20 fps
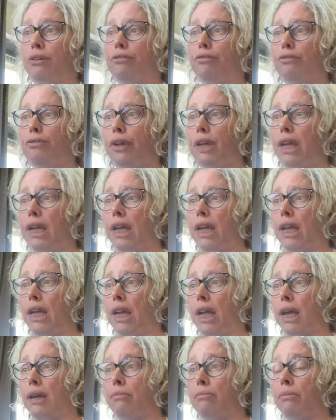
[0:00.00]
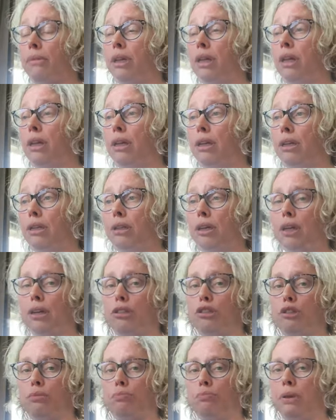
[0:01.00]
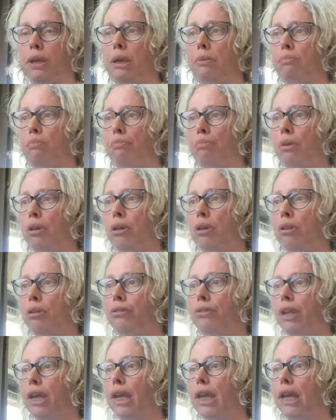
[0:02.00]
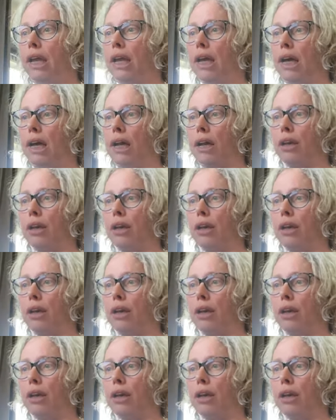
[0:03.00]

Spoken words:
Freedom, those people, they are